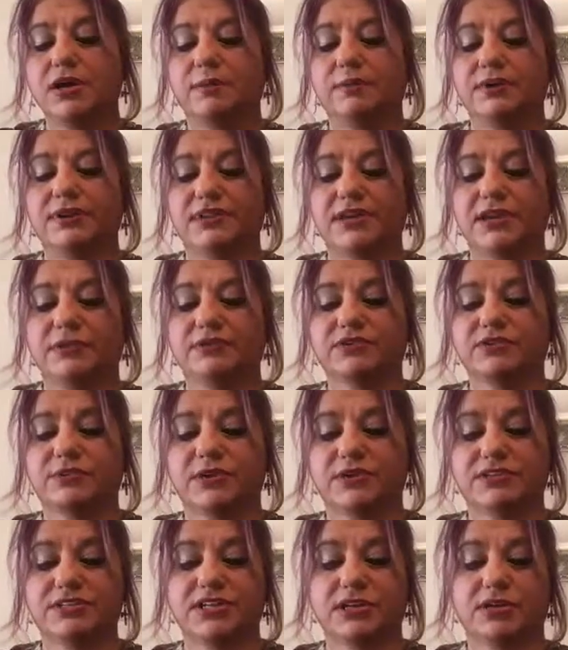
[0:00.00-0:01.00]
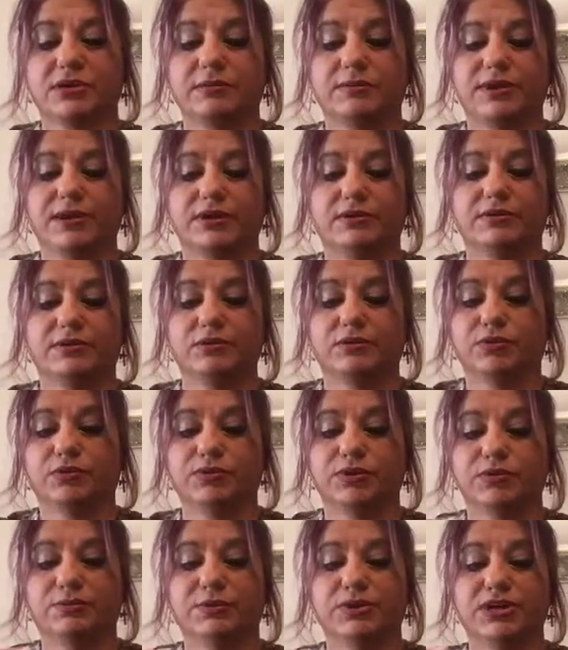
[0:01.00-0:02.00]
But that was what I was talking about with
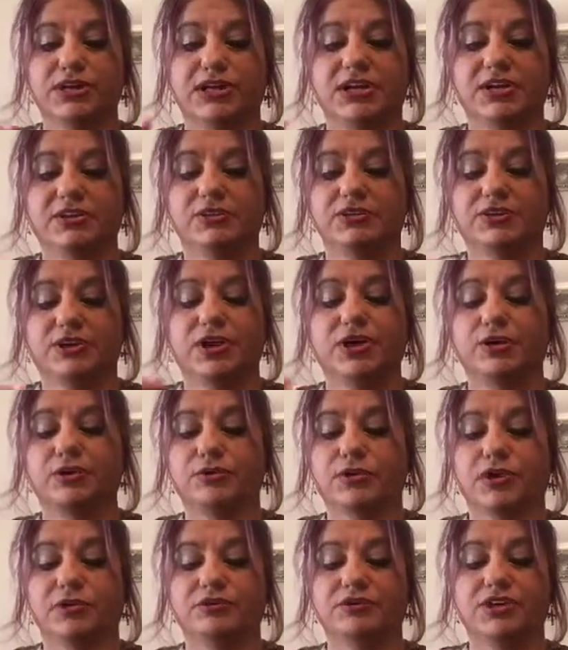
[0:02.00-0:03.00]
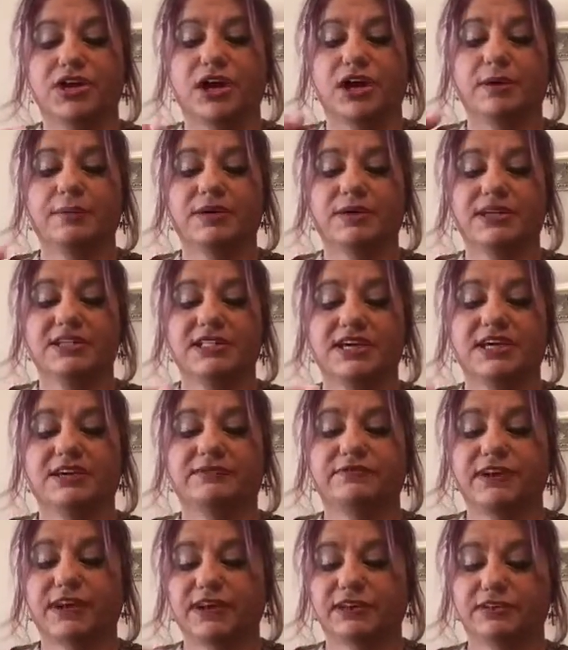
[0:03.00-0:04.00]
wanting to put another coat on top, because I
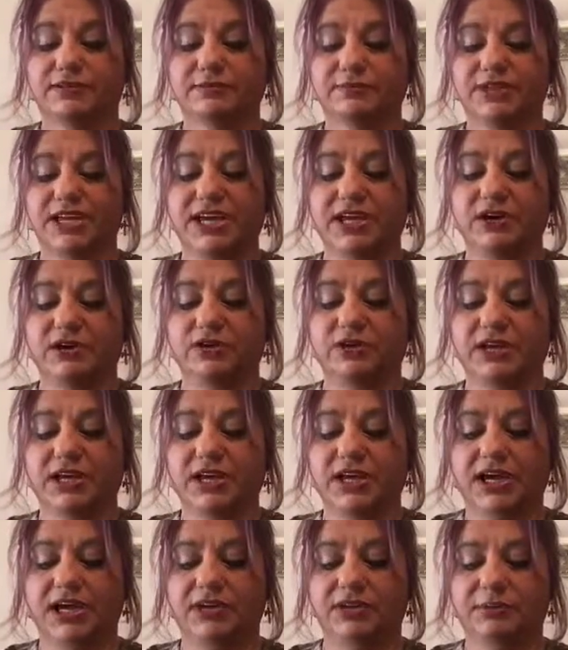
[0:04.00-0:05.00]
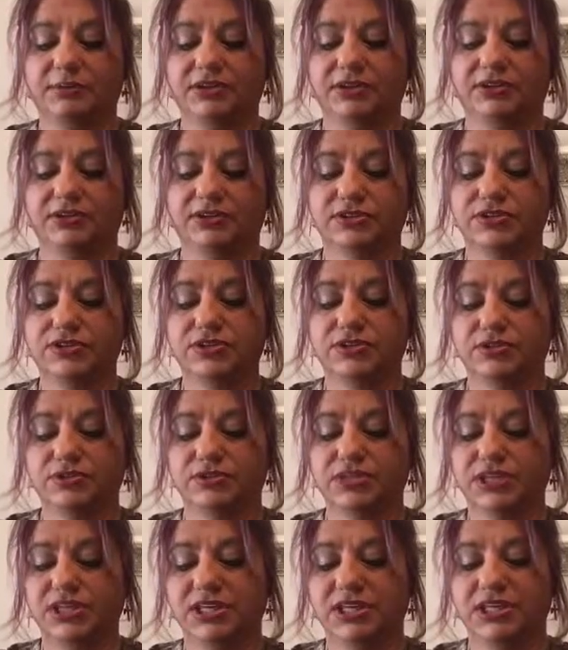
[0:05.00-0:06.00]
had filed them down and gotten them a little too
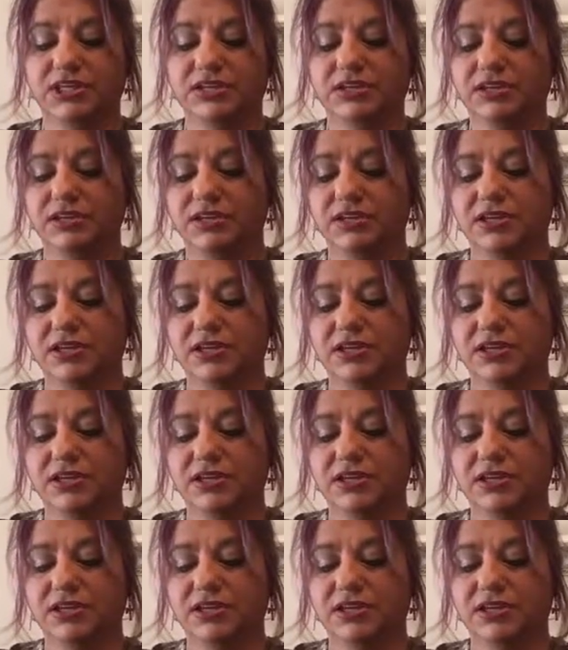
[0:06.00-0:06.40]
thin.